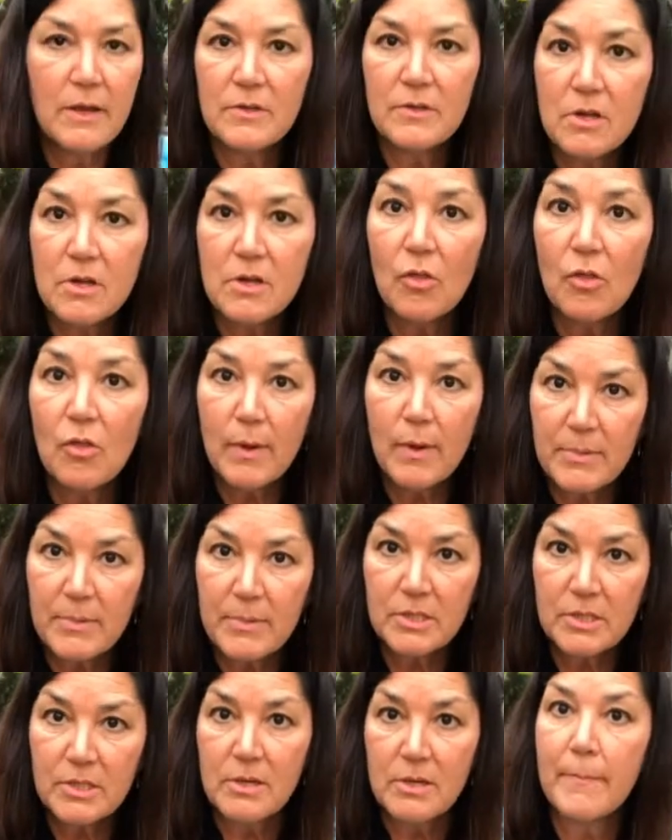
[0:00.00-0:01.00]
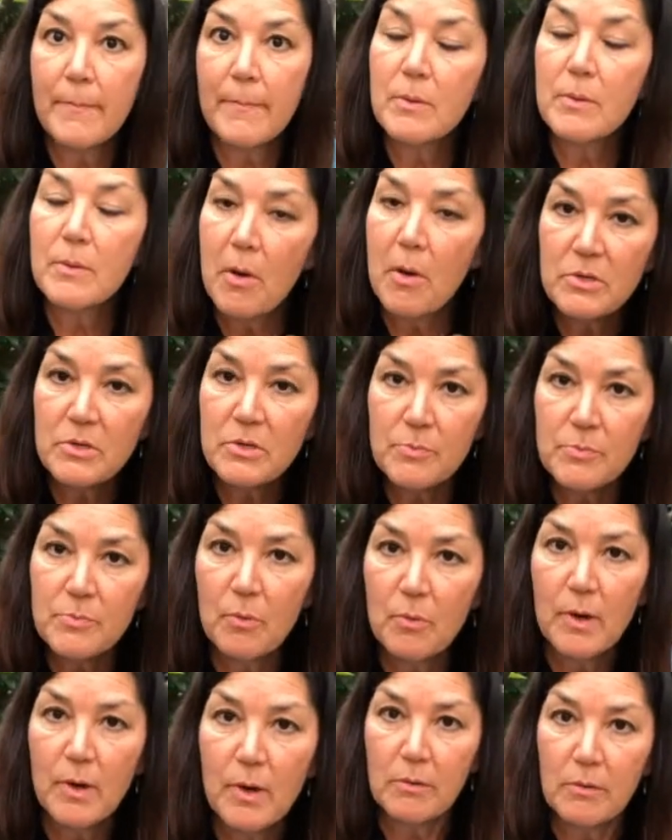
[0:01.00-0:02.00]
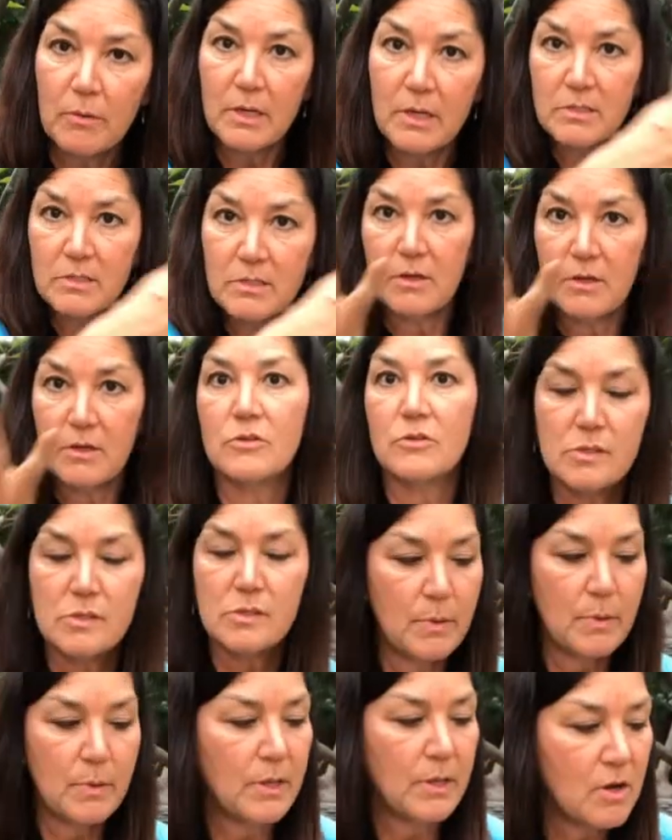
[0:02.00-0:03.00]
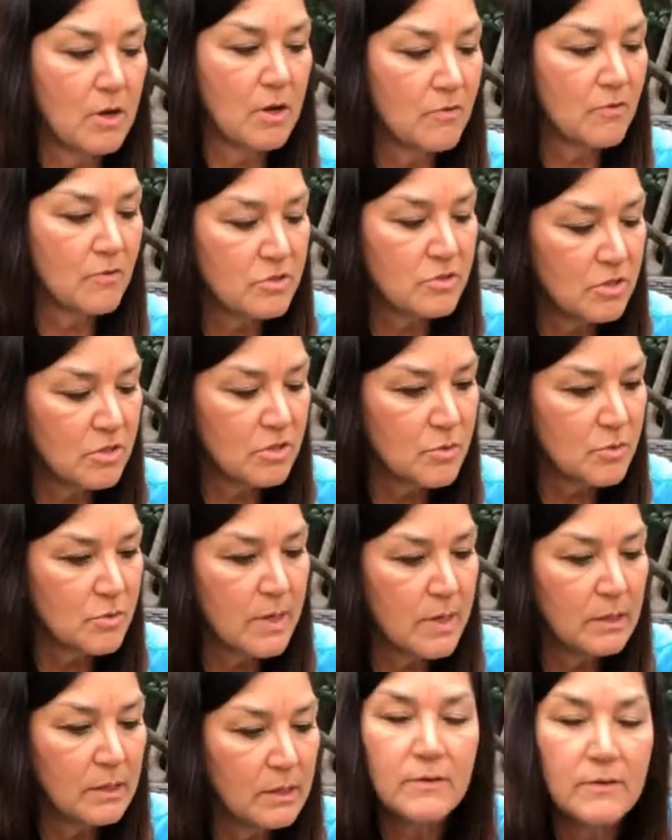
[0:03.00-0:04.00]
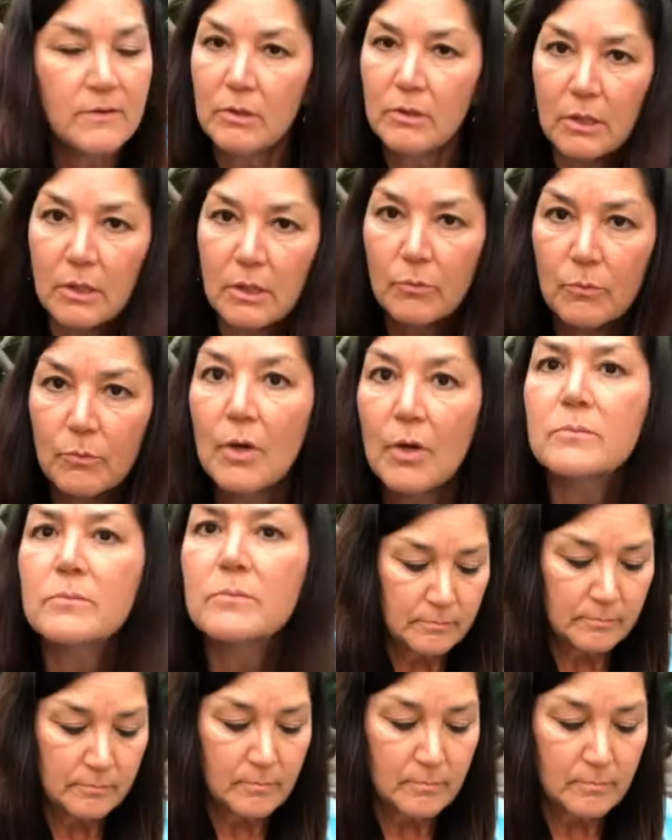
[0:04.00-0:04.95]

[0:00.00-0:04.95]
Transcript: If it's all the way up at the top, the moment you put water in, it's going to go spilling over. So you just want to leave a little room.